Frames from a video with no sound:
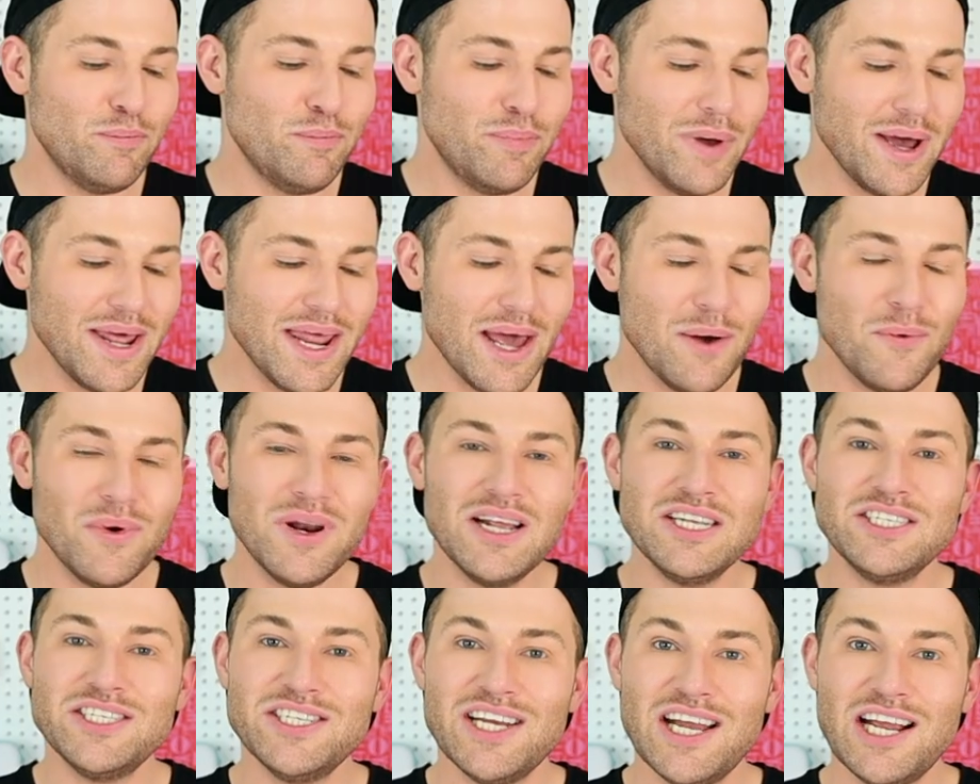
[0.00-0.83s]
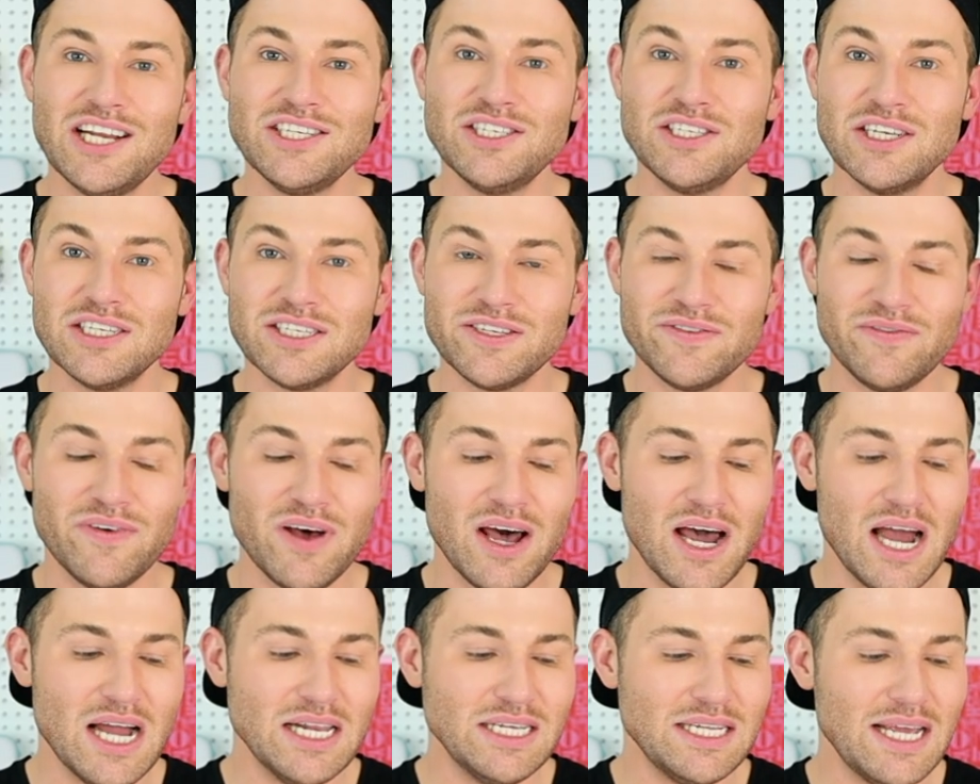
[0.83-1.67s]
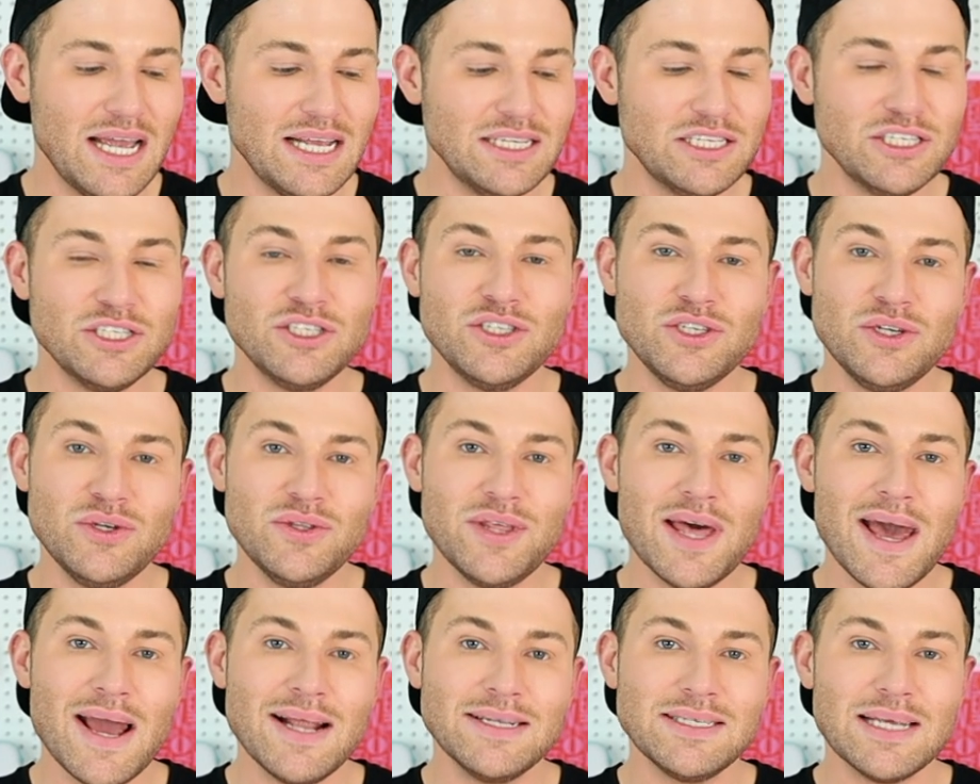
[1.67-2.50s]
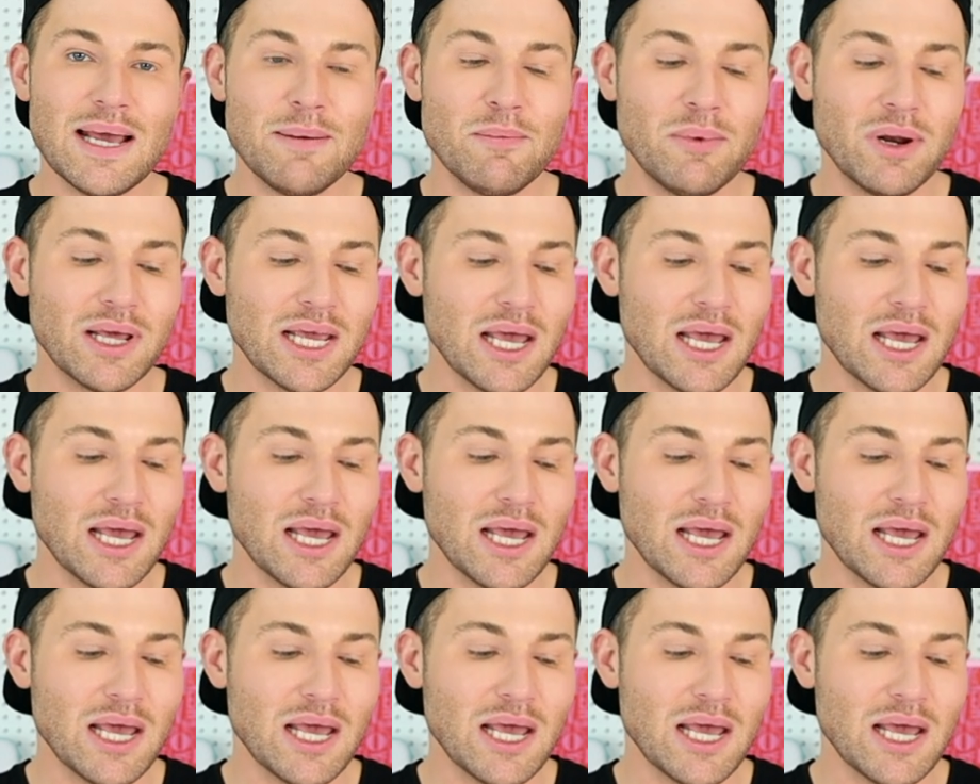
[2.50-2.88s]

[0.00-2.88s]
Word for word: But I wanna change this font. And to do that, I'm gonna